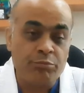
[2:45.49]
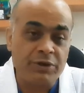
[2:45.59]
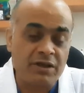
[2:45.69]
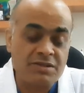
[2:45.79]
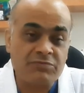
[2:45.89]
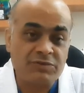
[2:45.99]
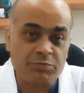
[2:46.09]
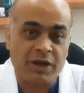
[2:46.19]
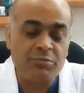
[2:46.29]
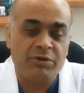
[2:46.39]
because of the
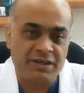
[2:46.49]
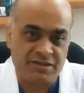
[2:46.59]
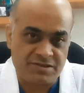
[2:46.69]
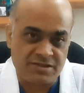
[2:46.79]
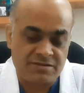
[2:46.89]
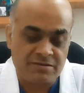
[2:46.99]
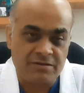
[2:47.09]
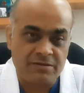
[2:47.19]
primary disease.